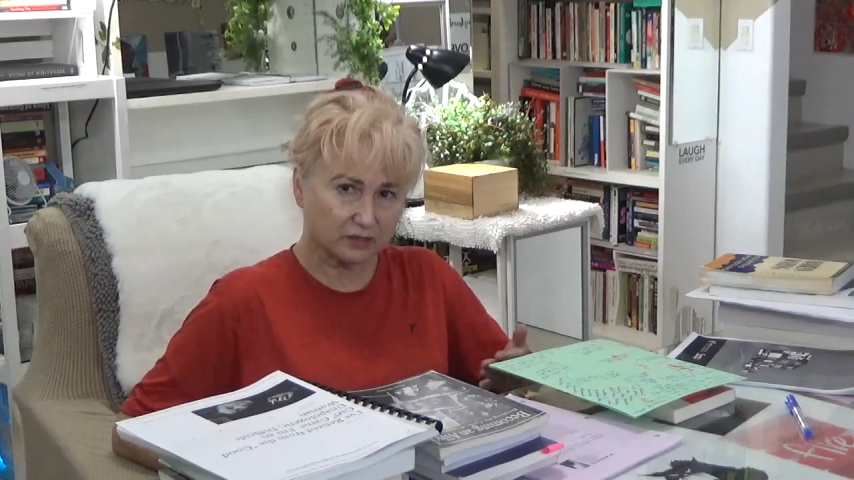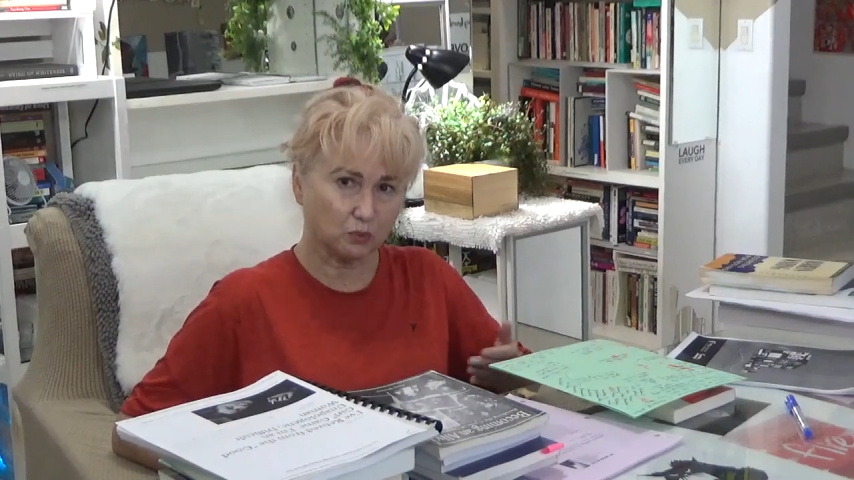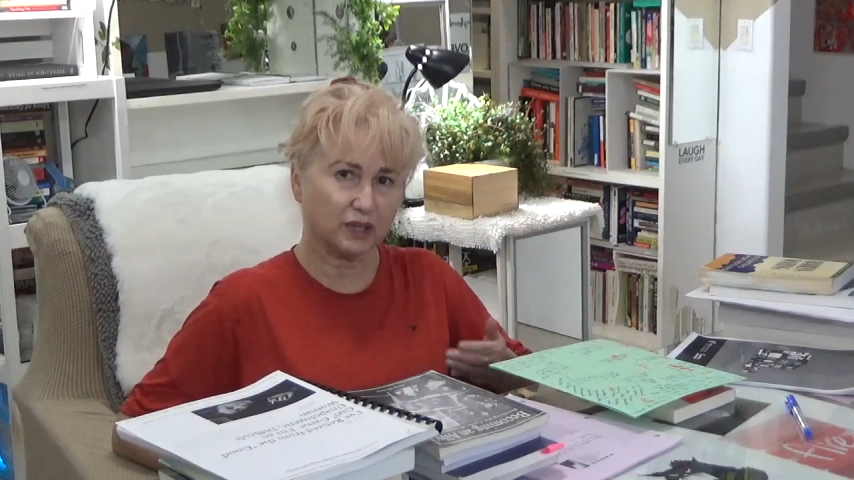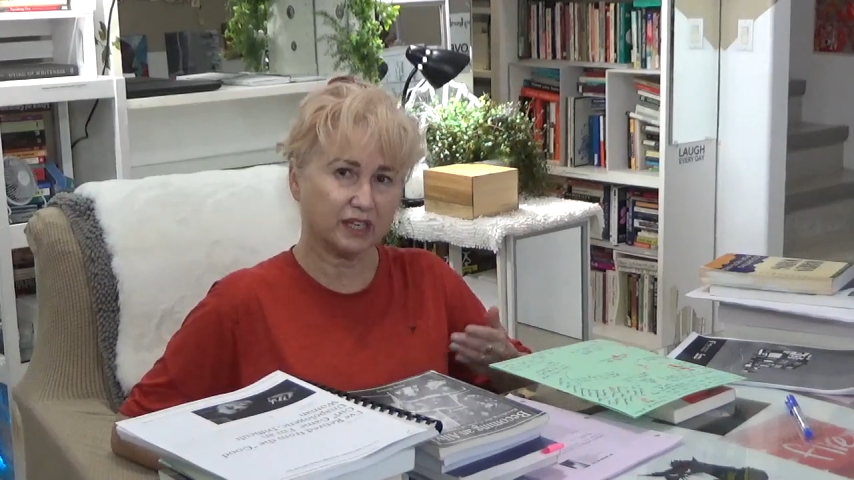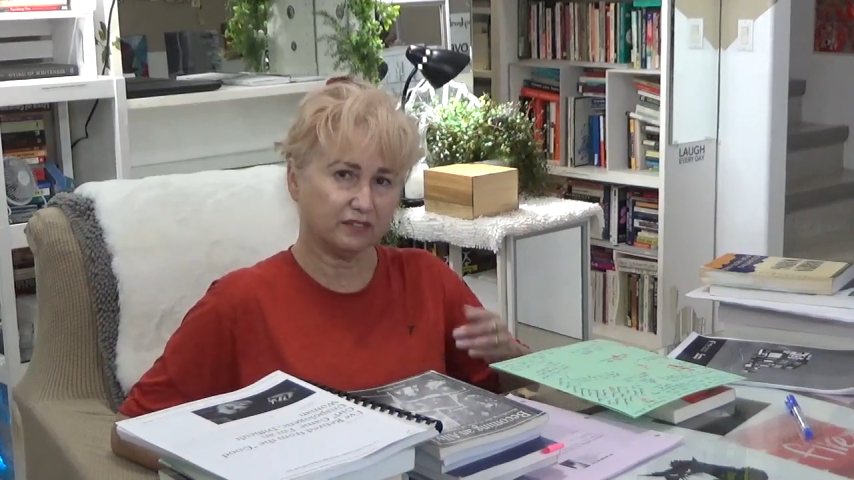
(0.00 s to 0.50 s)

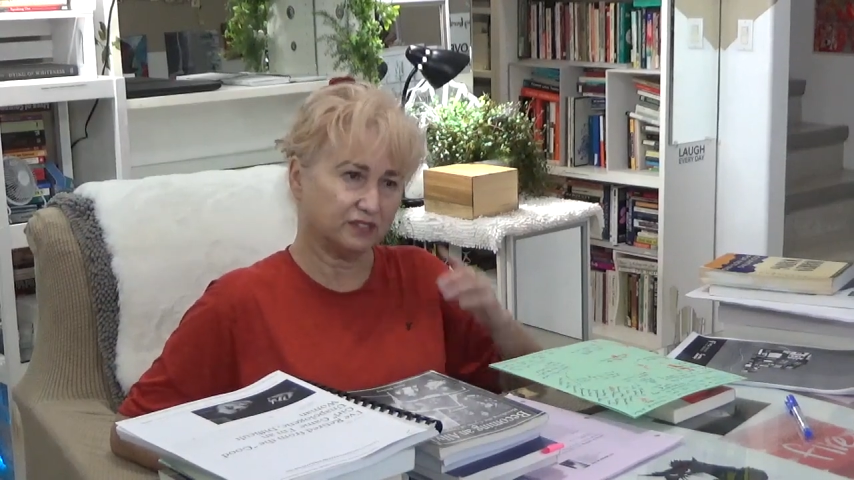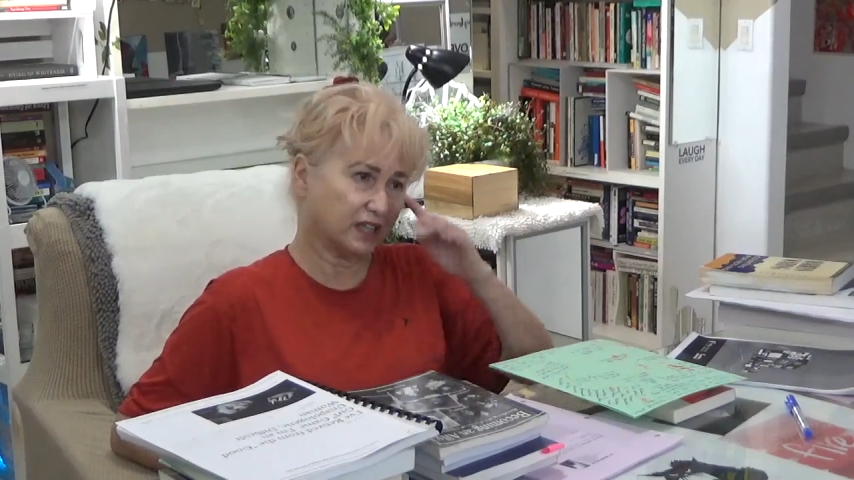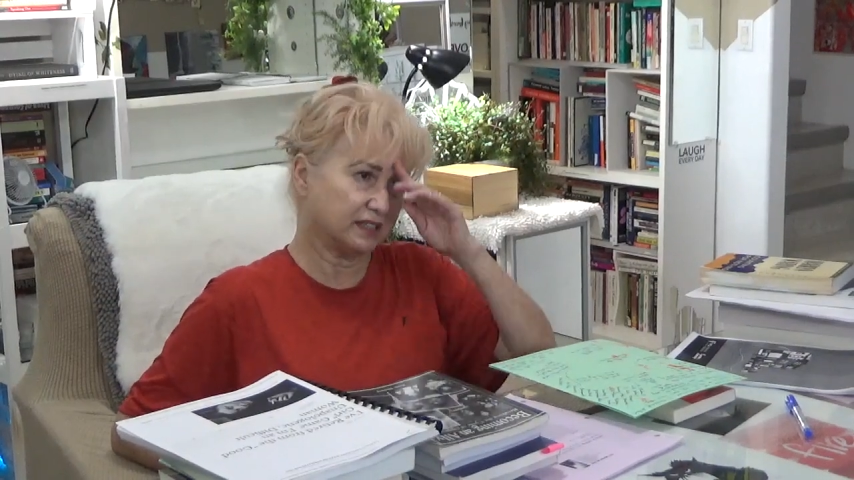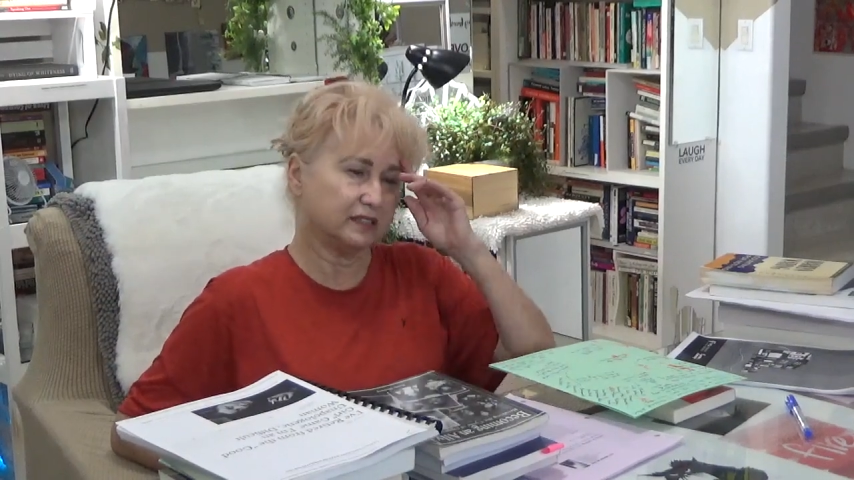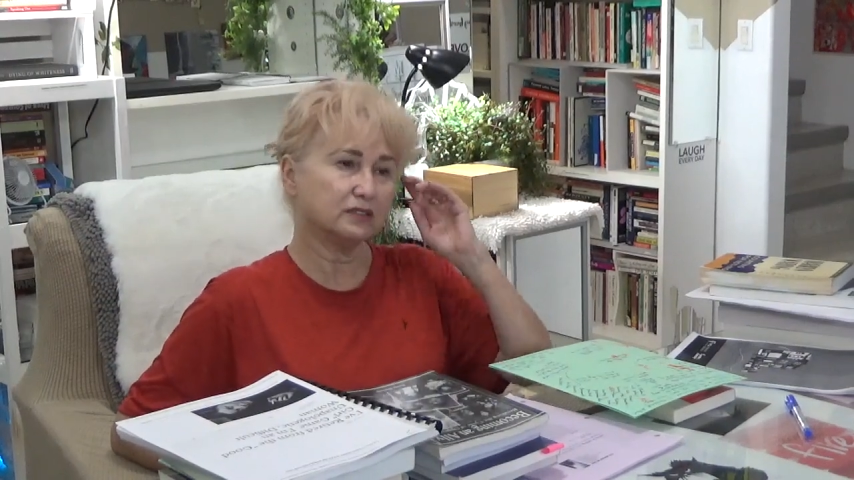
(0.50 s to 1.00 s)
when I've
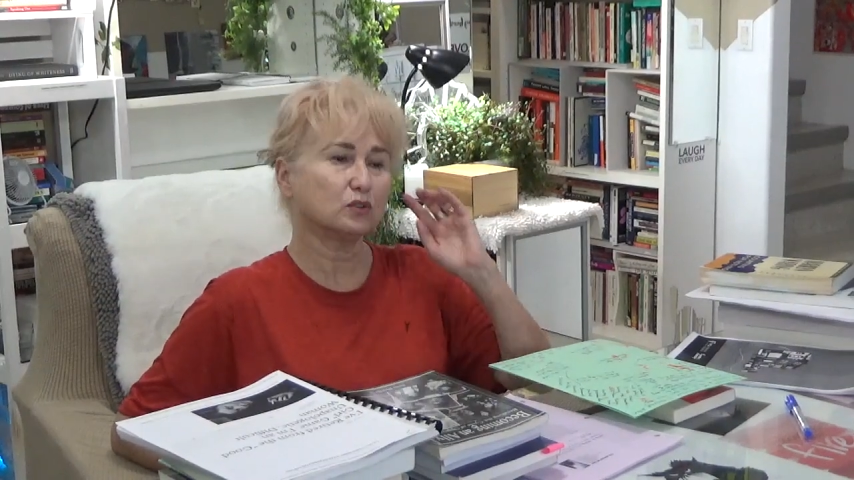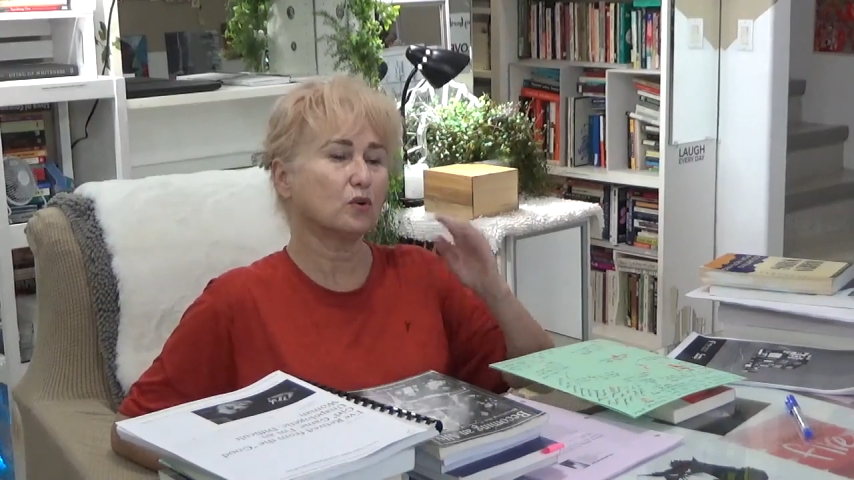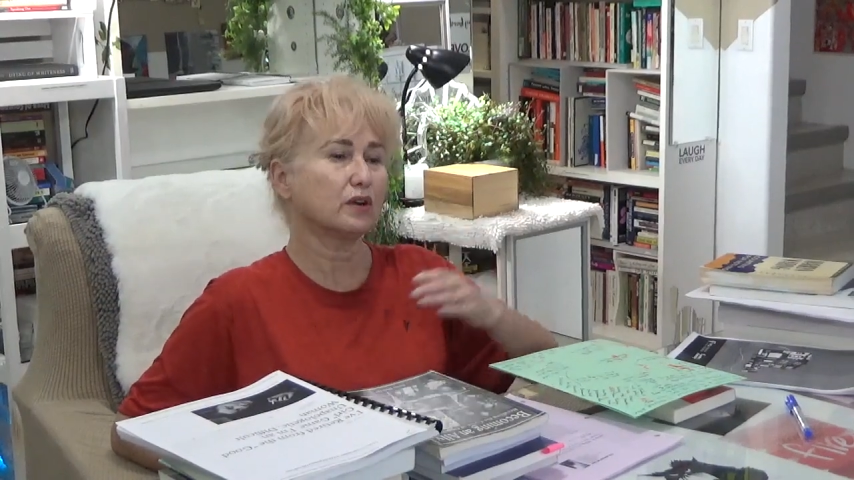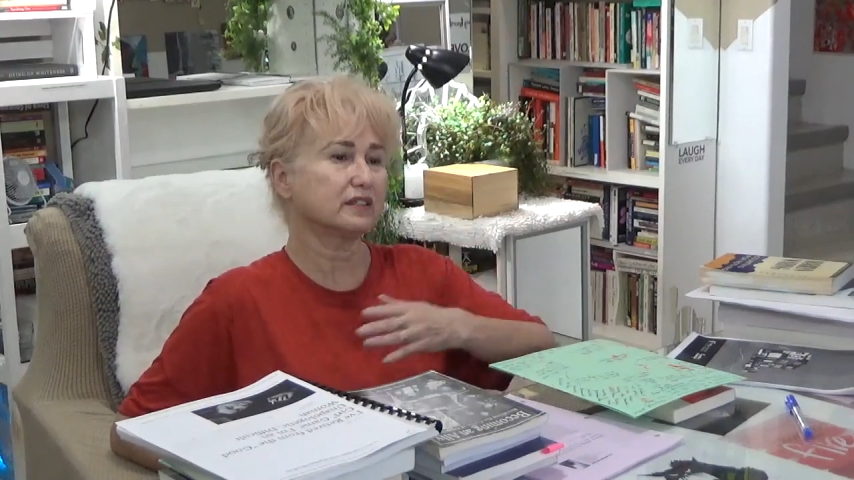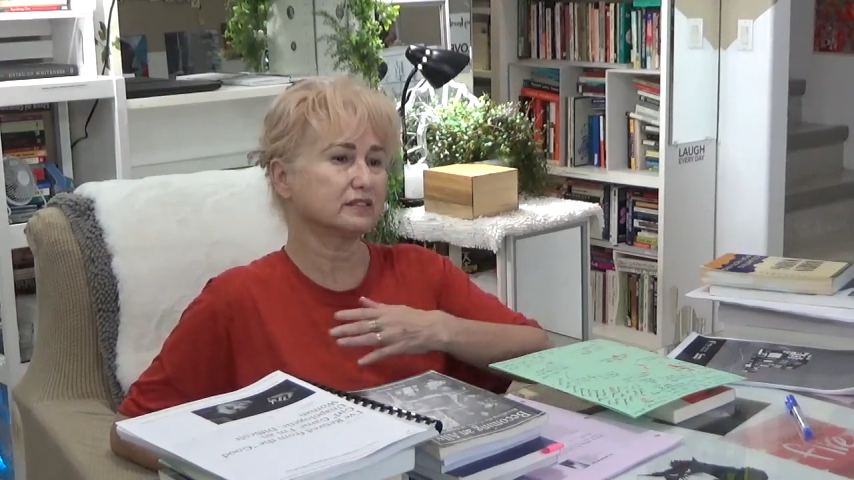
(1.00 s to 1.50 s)
done this
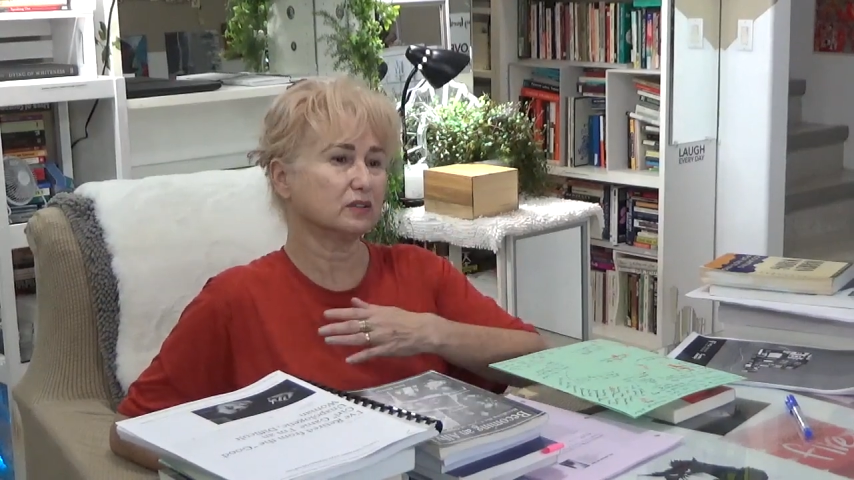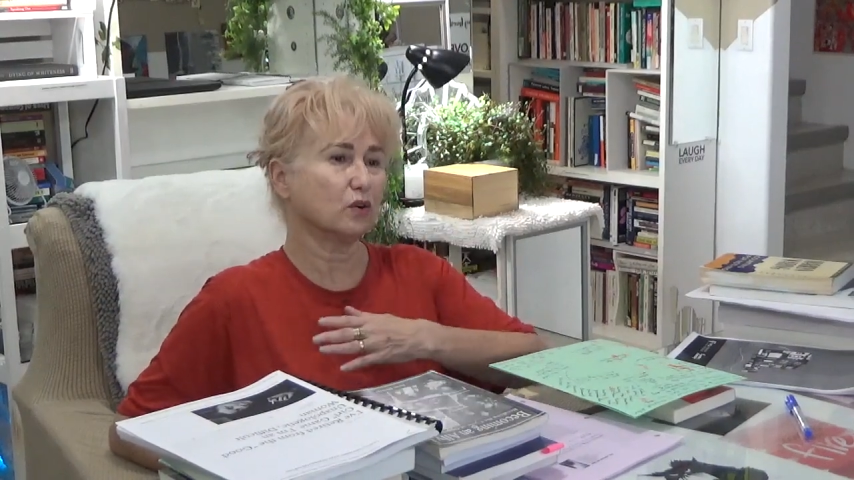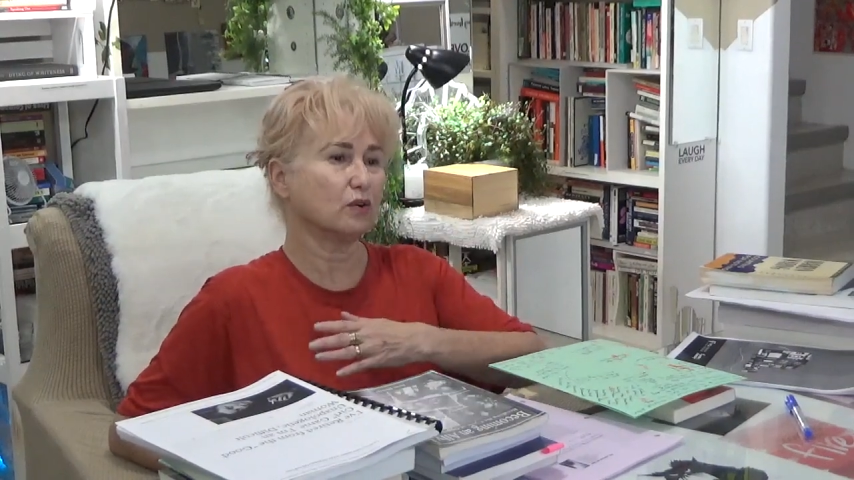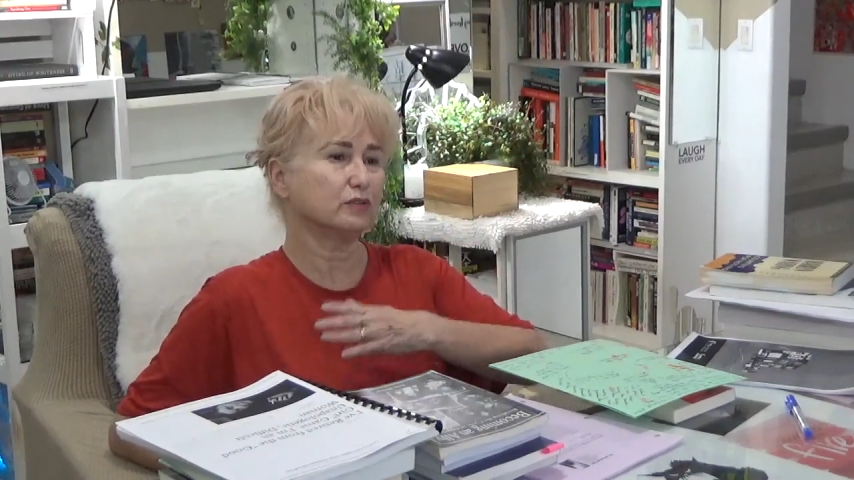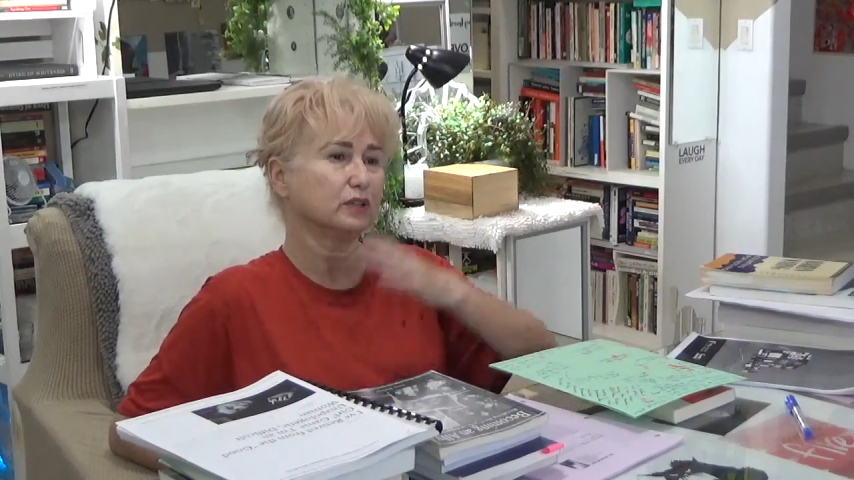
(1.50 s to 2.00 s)
course
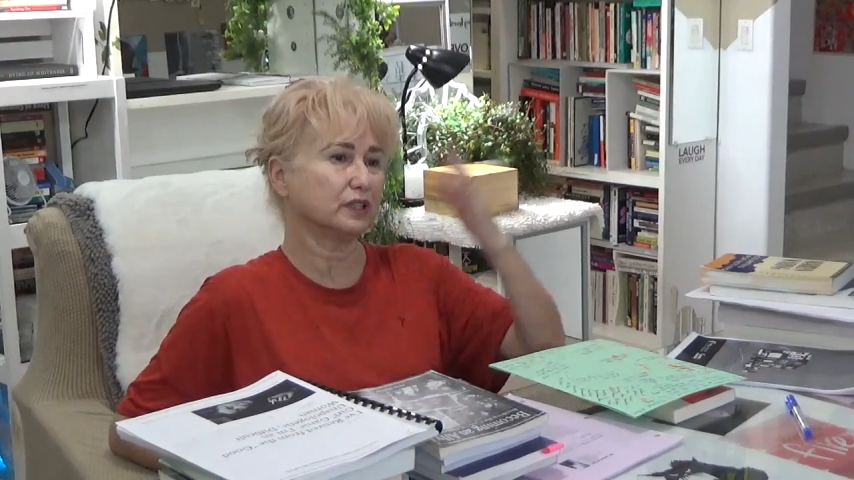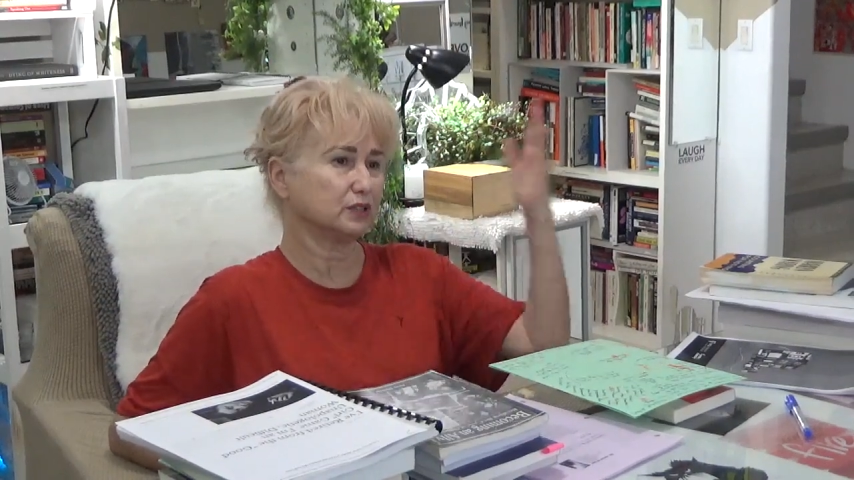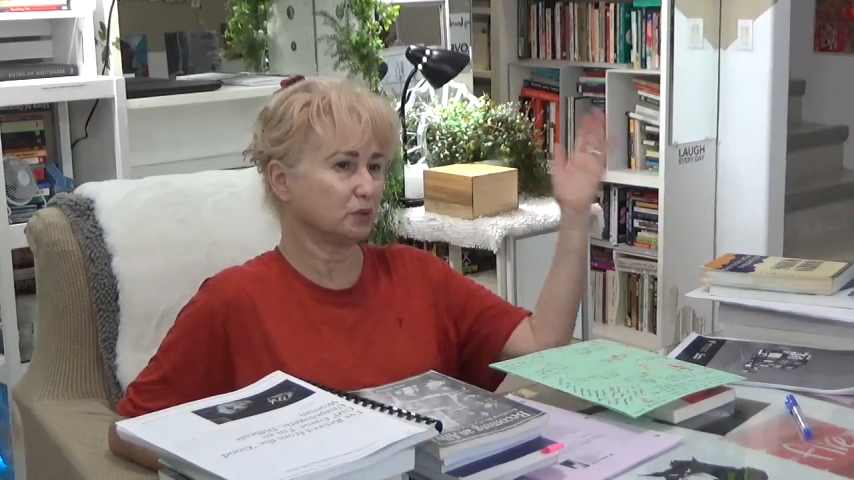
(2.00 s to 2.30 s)
over a